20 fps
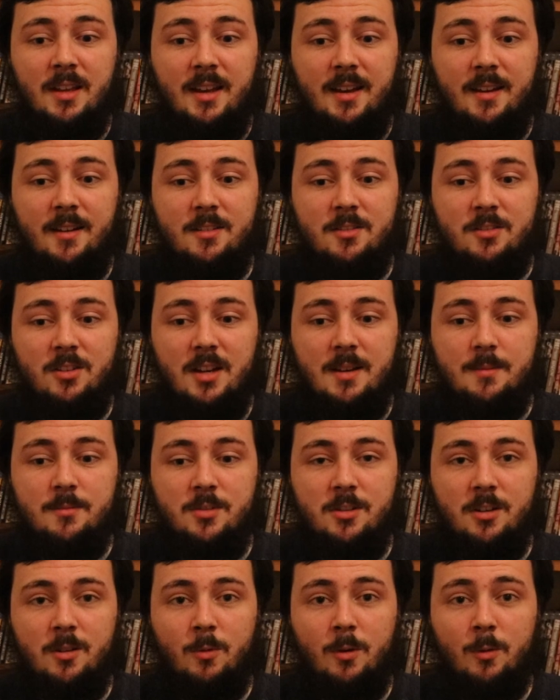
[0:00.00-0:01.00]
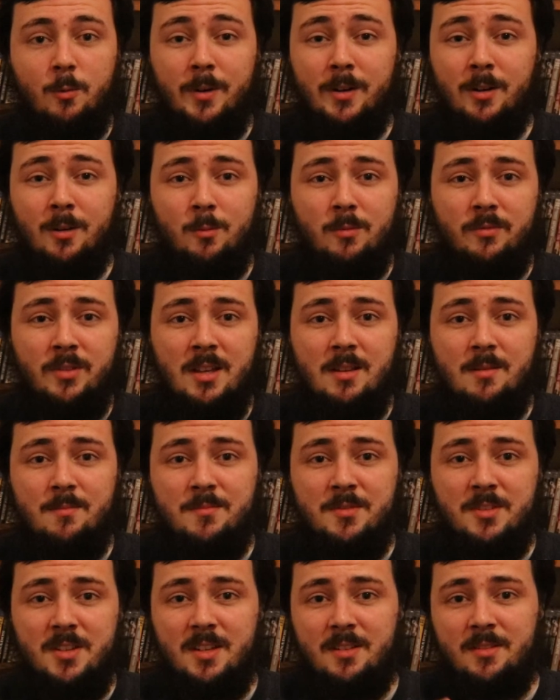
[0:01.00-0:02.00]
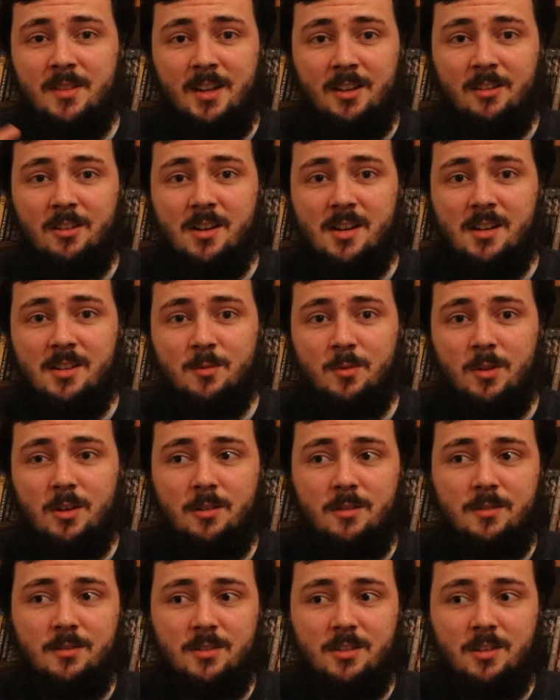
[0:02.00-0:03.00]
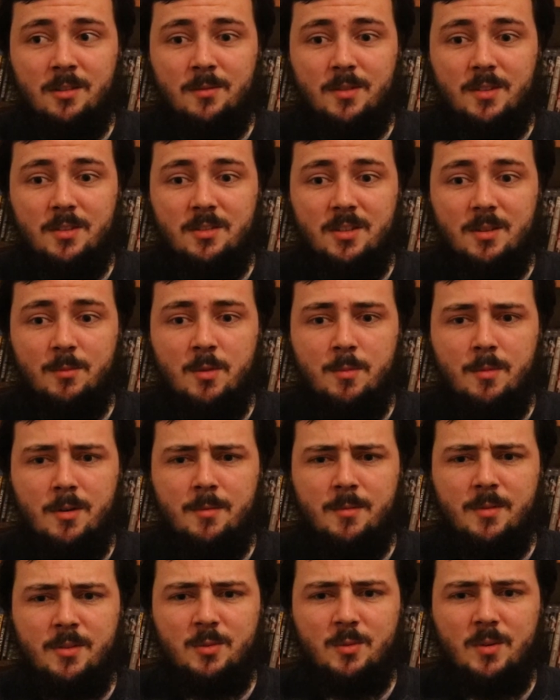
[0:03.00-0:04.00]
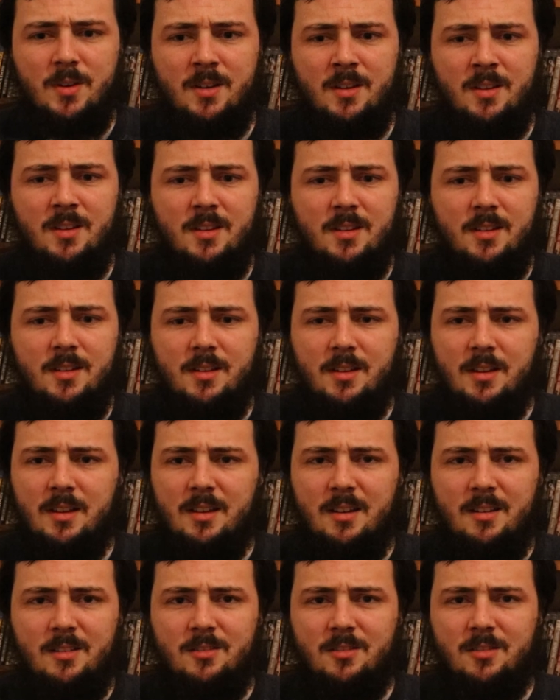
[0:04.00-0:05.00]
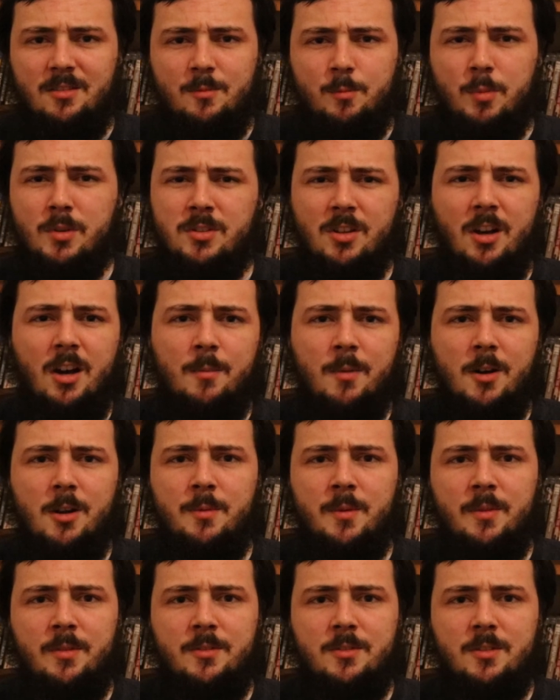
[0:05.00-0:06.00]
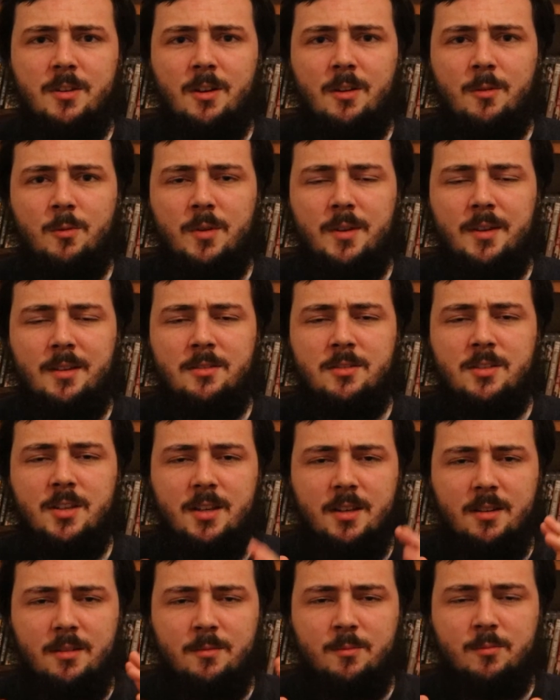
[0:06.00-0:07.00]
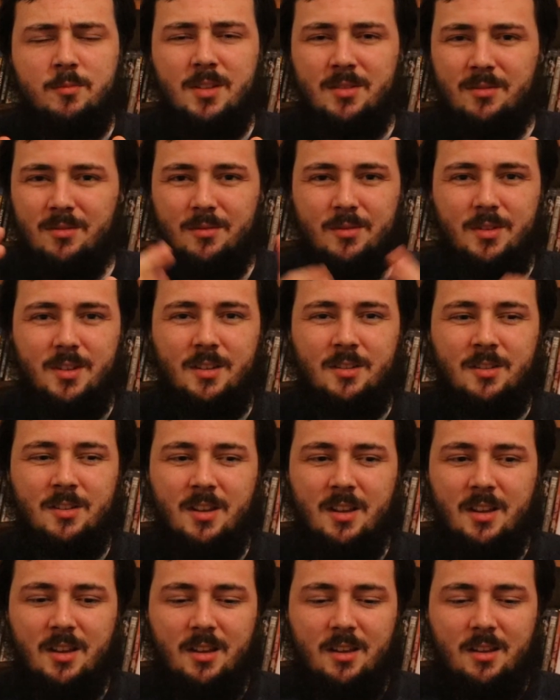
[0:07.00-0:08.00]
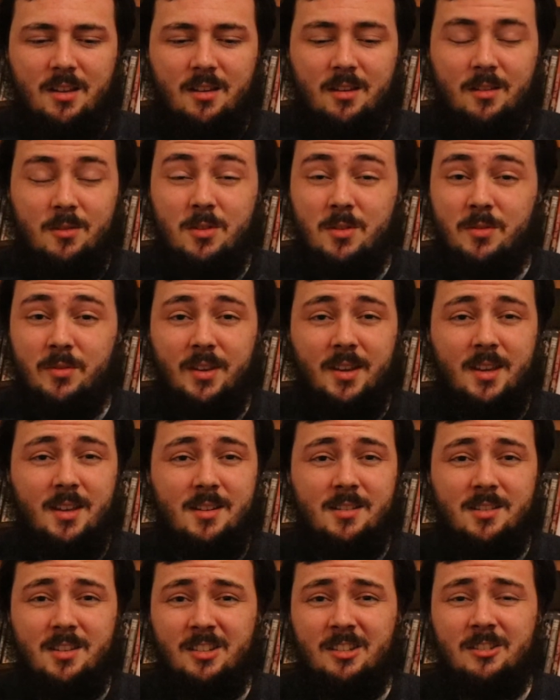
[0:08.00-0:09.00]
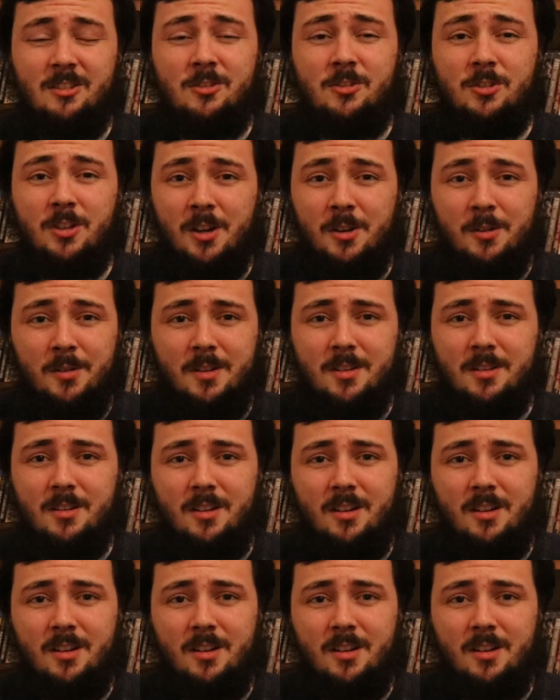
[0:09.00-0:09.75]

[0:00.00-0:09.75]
And at times, you know, what went on with him seeing that guy as well and stuff, and some of the moments where, bizarre moments, you know, where he's seeing different things. I was just thinking, is this a joke?